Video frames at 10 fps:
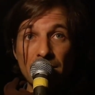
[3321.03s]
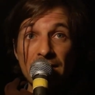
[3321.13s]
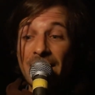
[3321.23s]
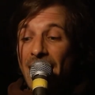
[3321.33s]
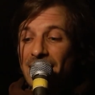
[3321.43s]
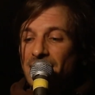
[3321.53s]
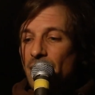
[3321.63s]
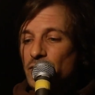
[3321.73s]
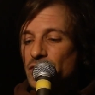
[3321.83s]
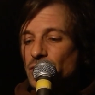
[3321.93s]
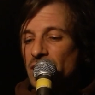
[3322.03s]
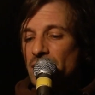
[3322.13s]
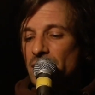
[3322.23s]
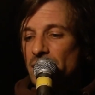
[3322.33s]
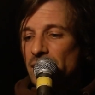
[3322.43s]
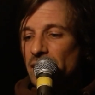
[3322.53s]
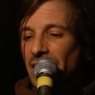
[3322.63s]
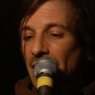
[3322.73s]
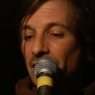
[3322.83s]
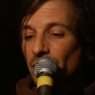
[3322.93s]
That's how you
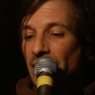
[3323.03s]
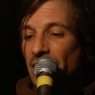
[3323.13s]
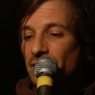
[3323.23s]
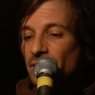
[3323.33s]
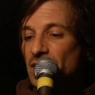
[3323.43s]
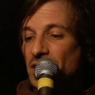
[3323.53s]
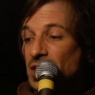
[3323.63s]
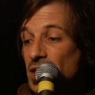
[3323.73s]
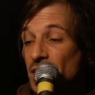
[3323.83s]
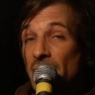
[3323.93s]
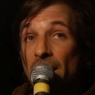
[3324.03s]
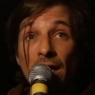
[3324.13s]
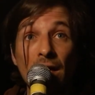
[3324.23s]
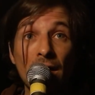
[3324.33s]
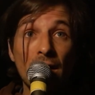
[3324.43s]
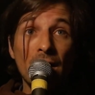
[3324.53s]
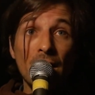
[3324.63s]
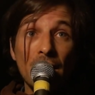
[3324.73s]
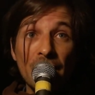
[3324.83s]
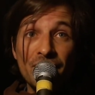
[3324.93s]
calculate this thing.
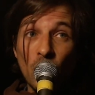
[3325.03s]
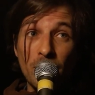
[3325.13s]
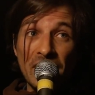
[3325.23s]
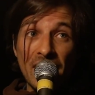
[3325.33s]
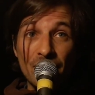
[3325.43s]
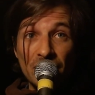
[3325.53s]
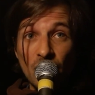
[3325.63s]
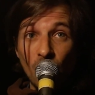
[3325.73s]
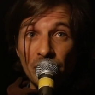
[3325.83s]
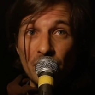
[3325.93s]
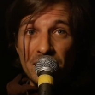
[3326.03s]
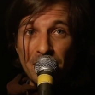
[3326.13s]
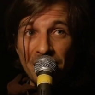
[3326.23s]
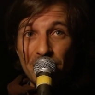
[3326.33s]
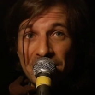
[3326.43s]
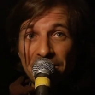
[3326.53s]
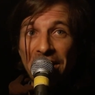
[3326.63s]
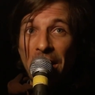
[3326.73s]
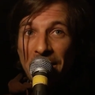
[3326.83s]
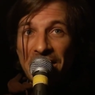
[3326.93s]
If nobody ever told you, it's because they're
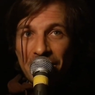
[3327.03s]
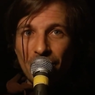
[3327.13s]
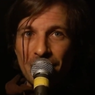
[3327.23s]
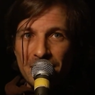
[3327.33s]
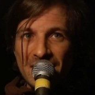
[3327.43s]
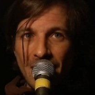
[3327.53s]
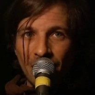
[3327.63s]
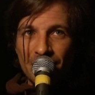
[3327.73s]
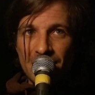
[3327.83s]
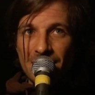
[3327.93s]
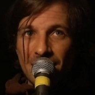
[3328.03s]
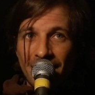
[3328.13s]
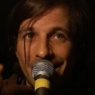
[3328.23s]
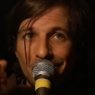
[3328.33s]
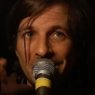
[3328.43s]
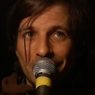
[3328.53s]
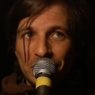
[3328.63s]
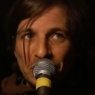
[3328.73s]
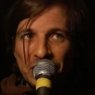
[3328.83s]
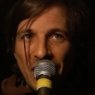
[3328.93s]
keeping it to themselves. And I'm here
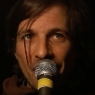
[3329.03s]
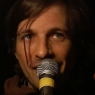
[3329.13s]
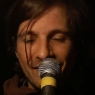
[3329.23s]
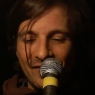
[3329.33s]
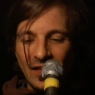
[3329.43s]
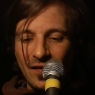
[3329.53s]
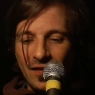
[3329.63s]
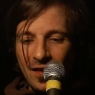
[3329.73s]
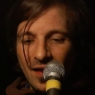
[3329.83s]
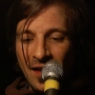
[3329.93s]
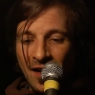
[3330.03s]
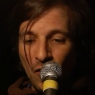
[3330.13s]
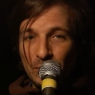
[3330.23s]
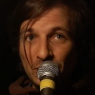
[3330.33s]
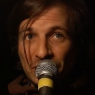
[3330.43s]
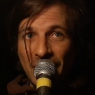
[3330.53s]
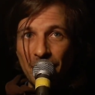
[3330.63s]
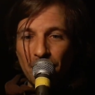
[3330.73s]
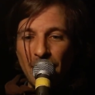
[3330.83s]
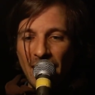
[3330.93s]
to share. And I hope you
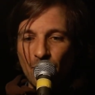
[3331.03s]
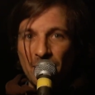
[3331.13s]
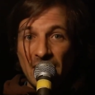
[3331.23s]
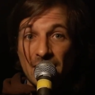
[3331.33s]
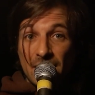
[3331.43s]
share back with me.